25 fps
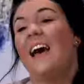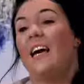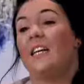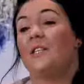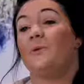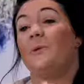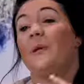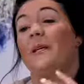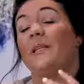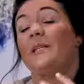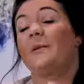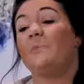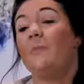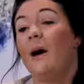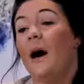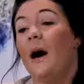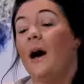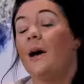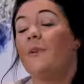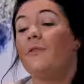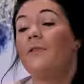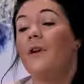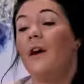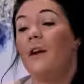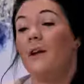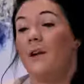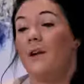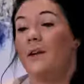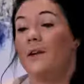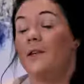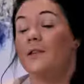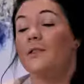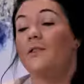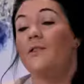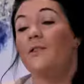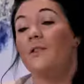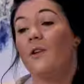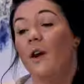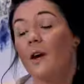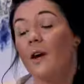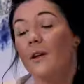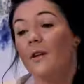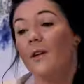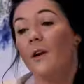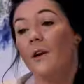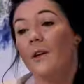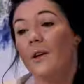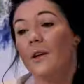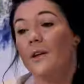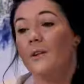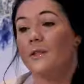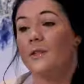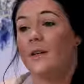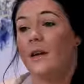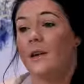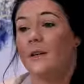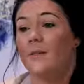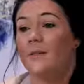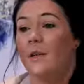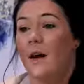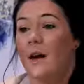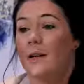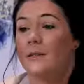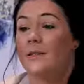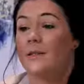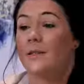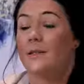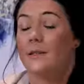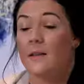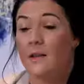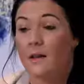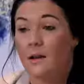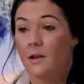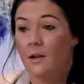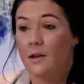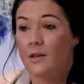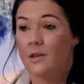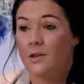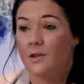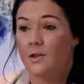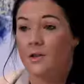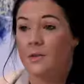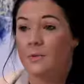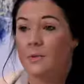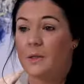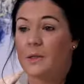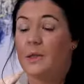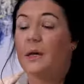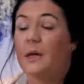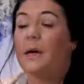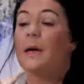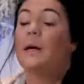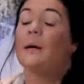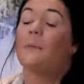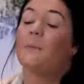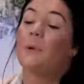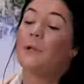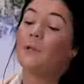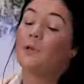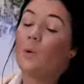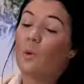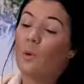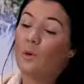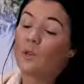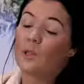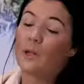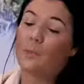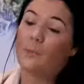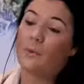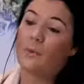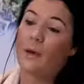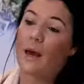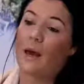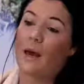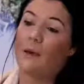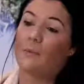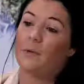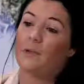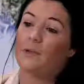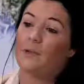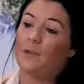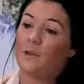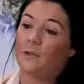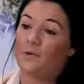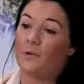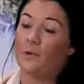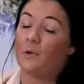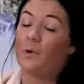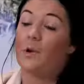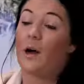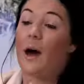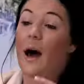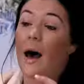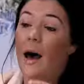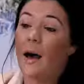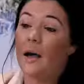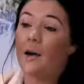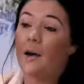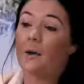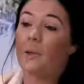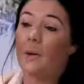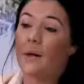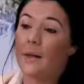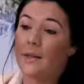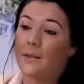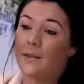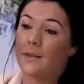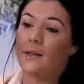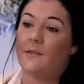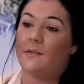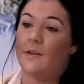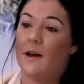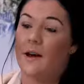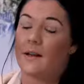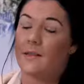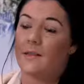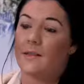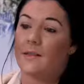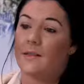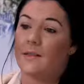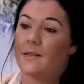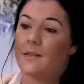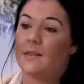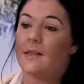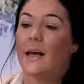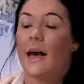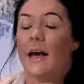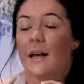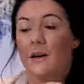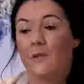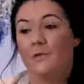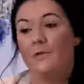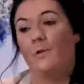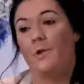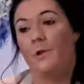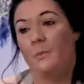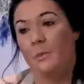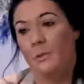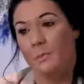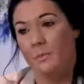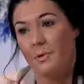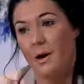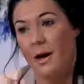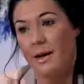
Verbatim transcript: as we aspire for our learners to not only use our devices in classrooms but to also be able to afford high quality devices at affordable